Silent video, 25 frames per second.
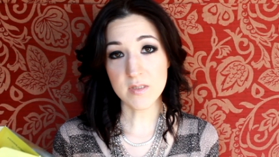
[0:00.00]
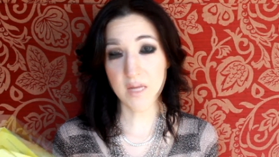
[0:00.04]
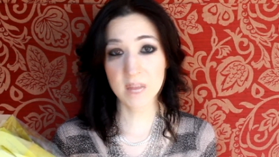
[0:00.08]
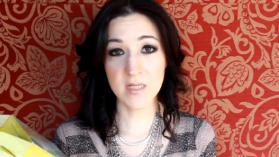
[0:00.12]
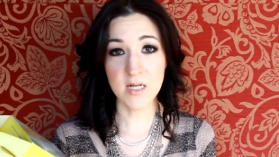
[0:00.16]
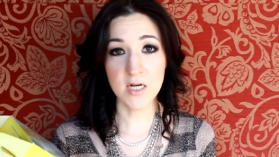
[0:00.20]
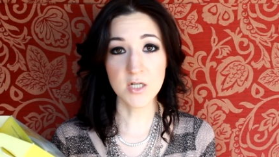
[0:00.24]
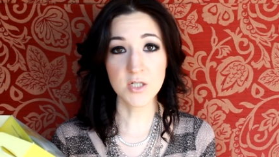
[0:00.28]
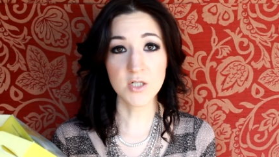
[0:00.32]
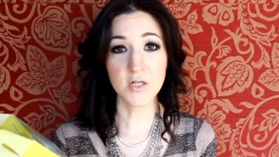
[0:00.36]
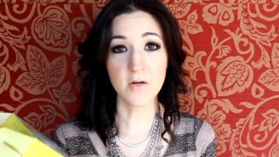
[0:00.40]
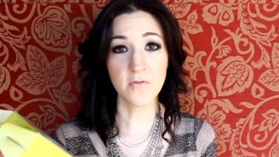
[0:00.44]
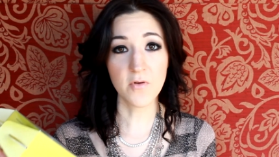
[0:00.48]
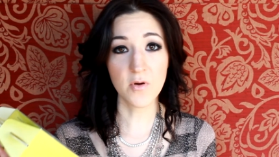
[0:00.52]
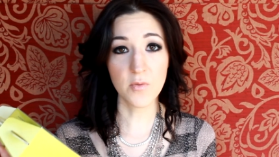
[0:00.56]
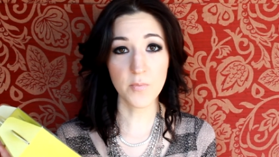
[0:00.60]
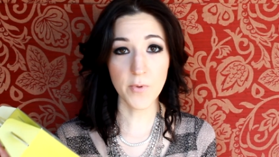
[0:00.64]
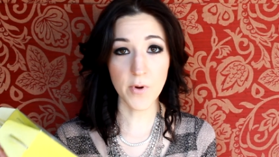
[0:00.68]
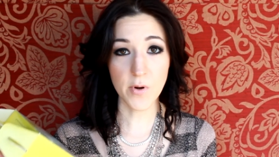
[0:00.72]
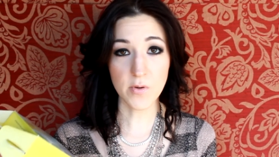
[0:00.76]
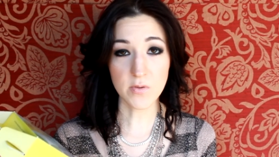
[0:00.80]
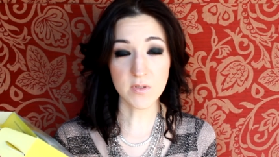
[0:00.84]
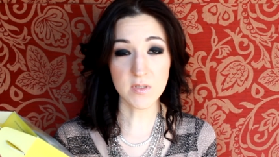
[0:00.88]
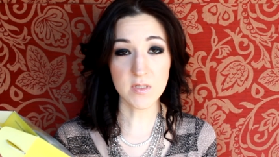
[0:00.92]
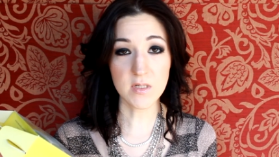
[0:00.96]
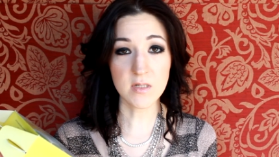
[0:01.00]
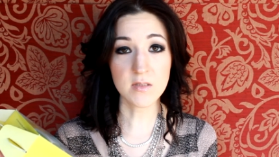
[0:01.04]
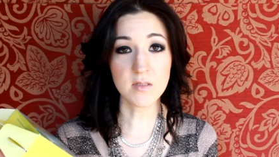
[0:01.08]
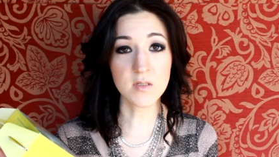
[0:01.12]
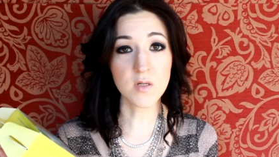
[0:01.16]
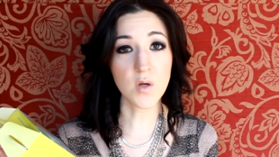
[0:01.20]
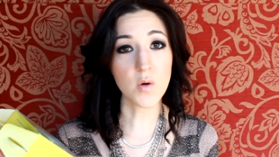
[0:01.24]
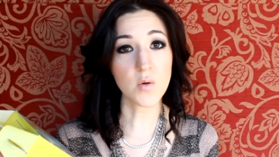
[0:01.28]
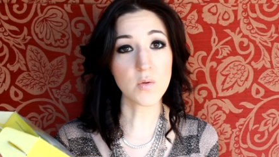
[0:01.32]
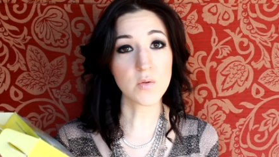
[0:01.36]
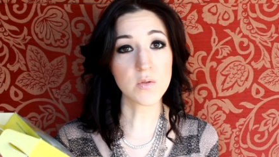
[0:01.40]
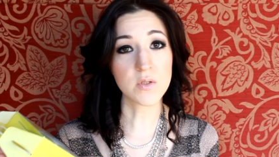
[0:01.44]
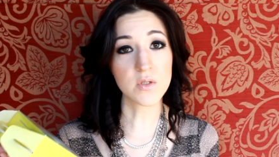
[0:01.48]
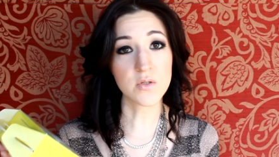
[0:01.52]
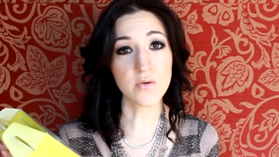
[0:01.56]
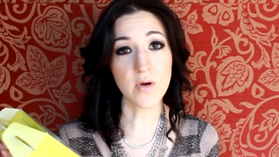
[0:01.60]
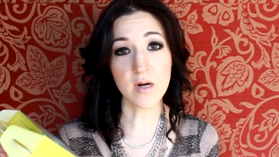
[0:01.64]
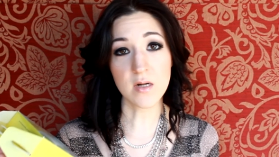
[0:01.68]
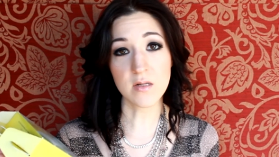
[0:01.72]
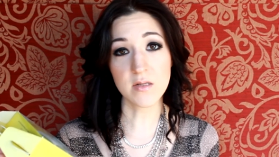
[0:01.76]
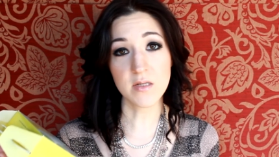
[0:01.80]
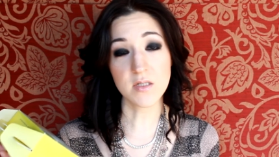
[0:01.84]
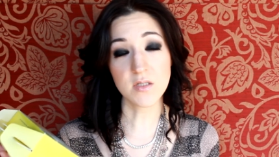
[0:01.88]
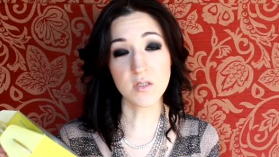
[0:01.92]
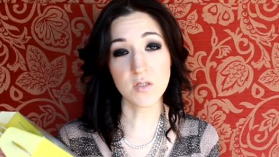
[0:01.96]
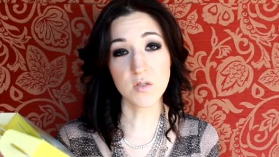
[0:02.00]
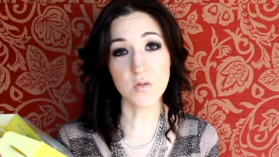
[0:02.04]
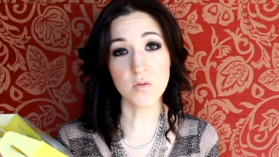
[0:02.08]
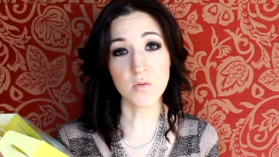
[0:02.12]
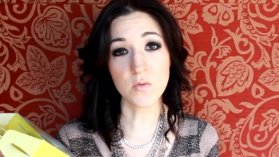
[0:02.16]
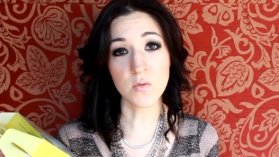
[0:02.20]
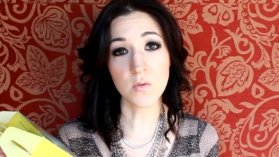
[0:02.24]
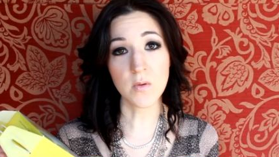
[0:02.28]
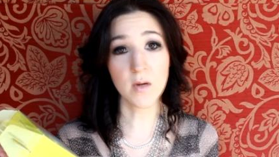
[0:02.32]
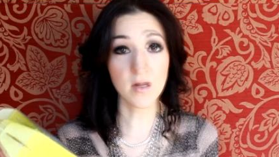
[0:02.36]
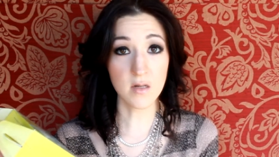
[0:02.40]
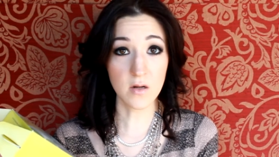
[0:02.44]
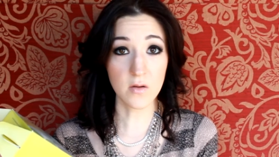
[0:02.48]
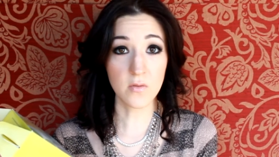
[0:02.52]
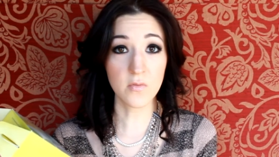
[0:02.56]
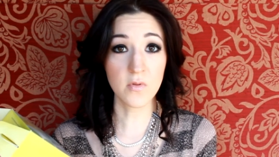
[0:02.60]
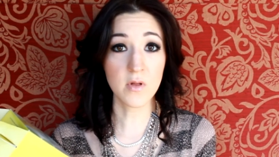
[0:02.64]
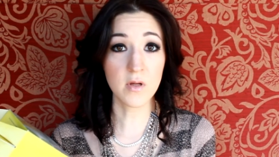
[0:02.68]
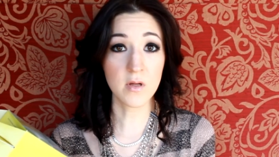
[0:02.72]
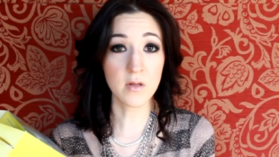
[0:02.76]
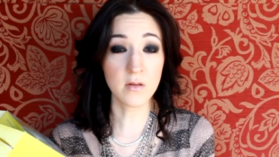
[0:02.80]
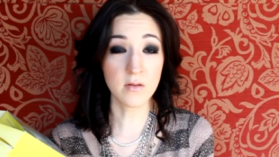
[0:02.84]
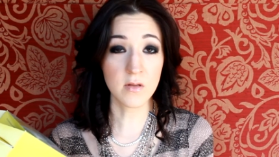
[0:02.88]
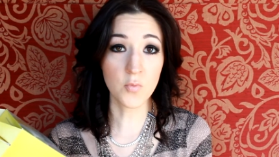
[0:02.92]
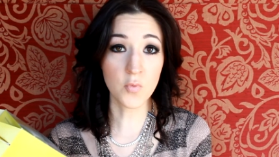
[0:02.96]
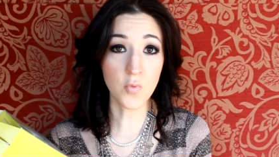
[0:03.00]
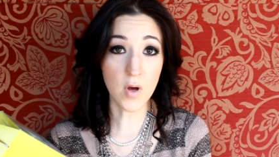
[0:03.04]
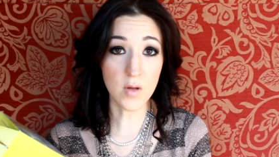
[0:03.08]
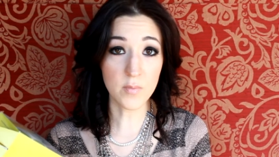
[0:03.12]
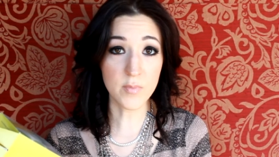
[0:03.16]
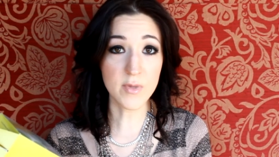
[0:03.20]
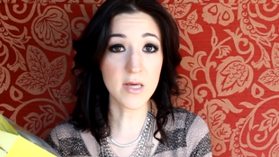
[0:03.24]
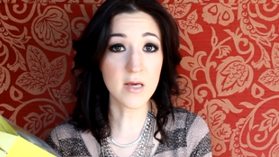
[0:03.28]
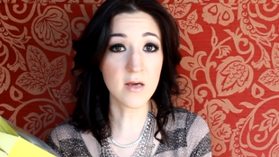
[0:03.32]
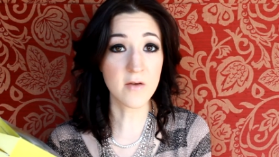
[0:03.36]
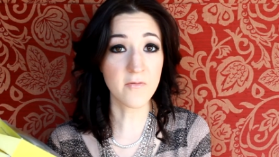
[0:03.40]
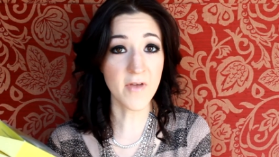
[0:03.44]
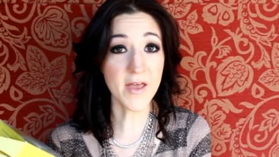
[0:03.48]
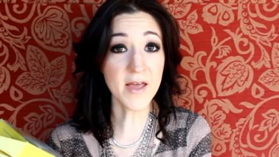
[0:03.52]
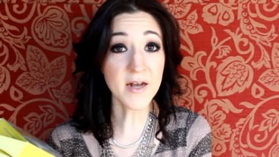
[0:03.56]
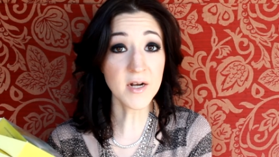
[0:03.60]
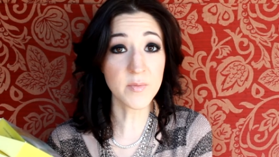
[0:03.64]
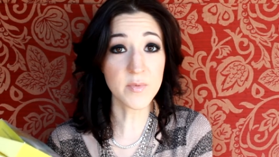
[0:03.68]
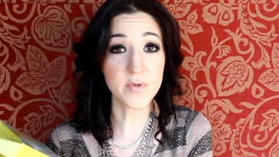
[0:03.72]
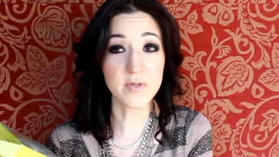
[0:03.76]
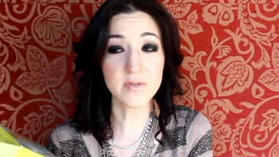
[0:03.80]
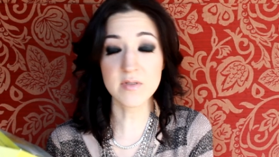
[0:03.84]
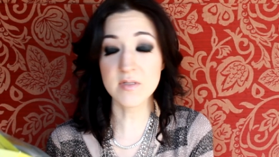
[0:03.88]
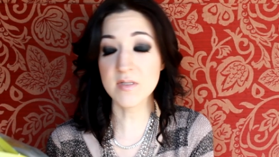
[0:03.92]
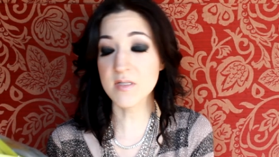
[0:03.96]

Percentage of her proceeds goes directly to, you know, the well-being of animals.